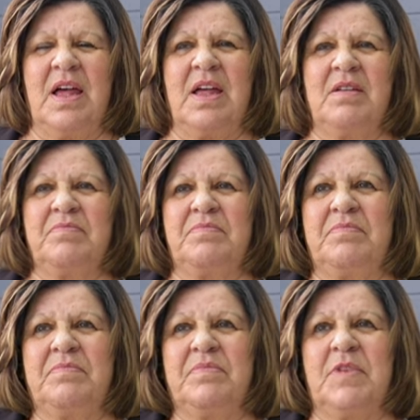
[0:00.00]
Um,
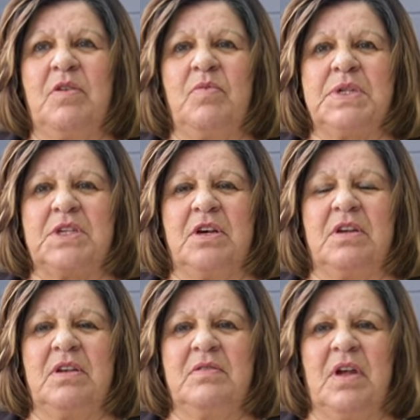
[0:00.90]
it was
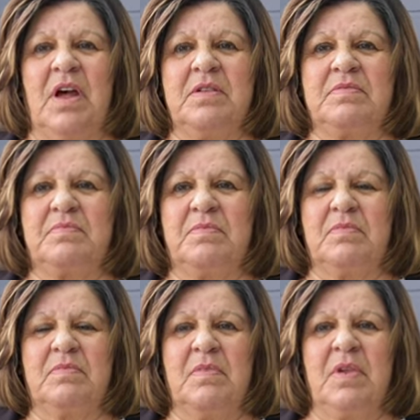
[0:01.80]
good. I
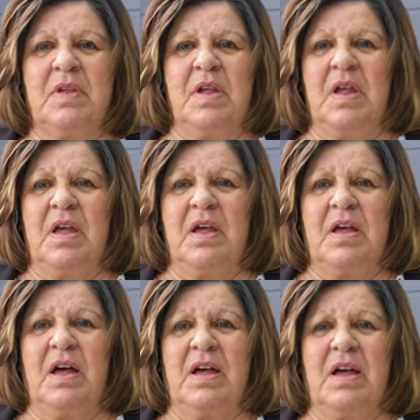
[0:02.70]
yeah.
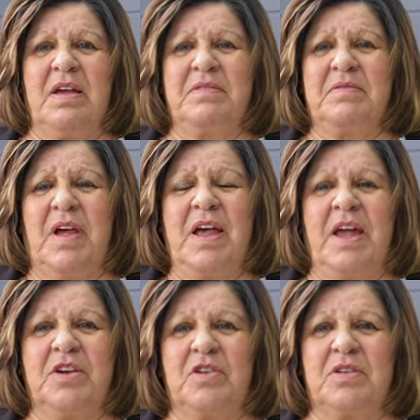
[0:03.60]
I I
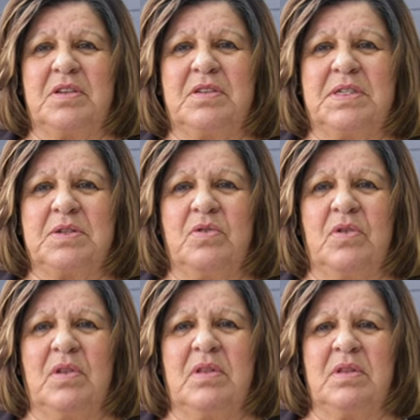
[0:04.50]
had a good
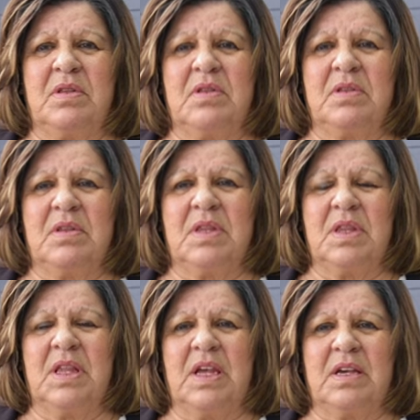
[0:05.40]
school.
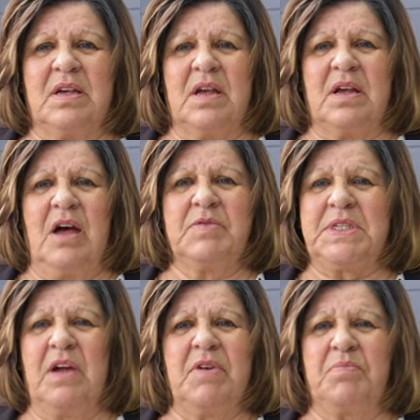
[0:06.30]
Like I was
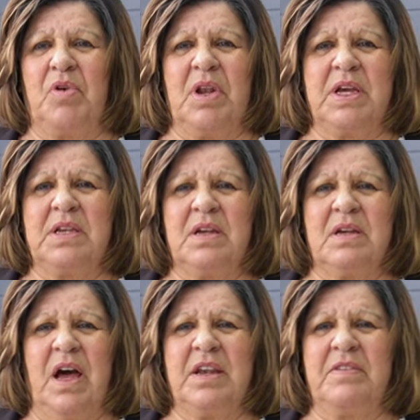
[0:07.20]
never bullied.
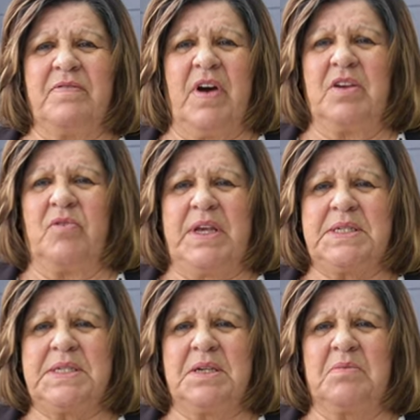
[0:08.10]
I didn't find
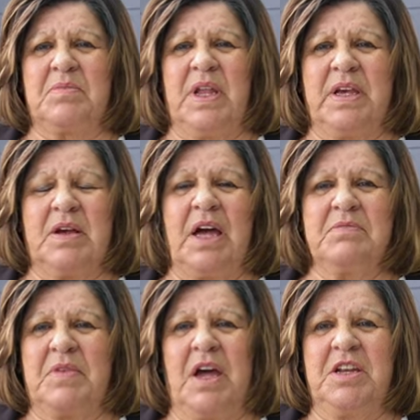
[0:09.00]
racism. Like I,
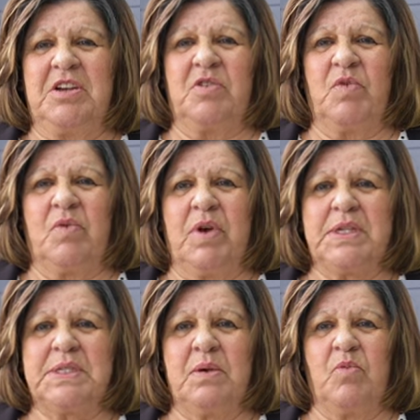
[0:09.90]
I didn't even know what
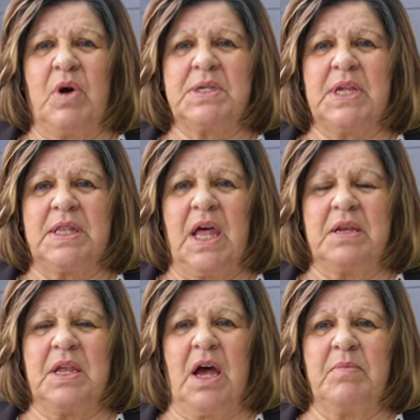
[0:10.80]
racism was at
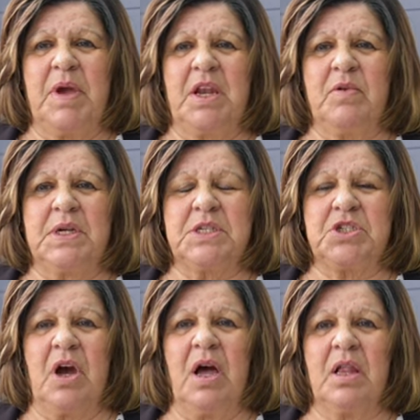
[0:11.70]
that time anyway as a
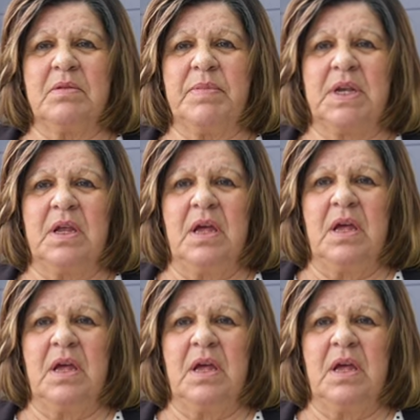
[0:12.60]
child, but